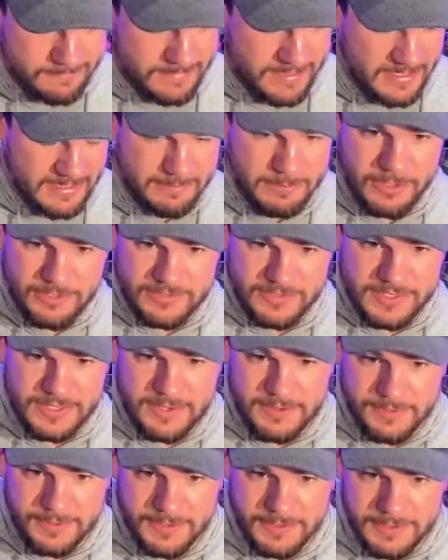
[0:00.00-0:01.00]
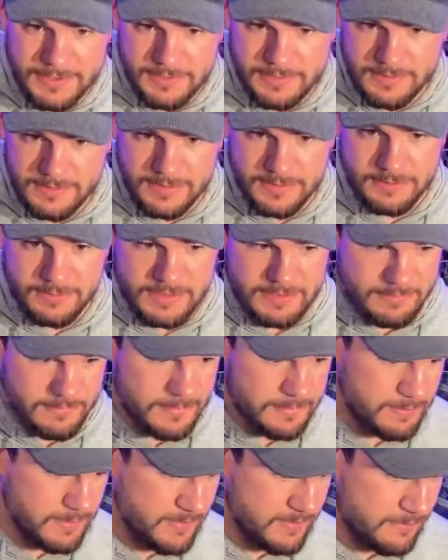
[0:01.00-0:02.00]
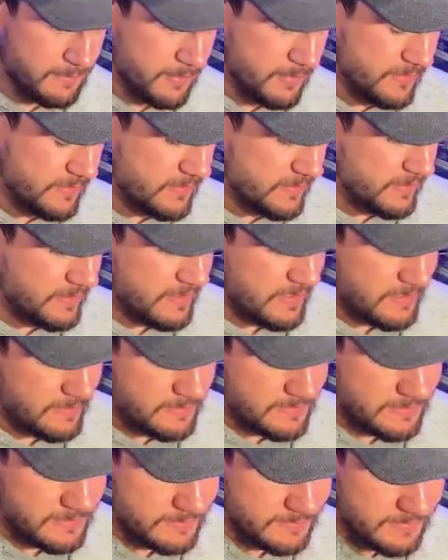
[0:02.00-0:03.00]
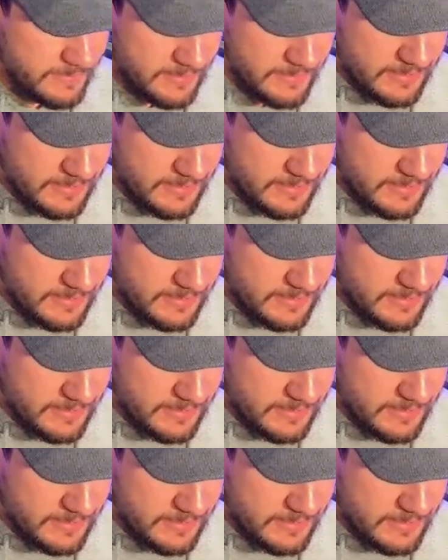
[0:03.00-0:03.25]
get any balls in the air, really. You know, we put some balls on the ground, and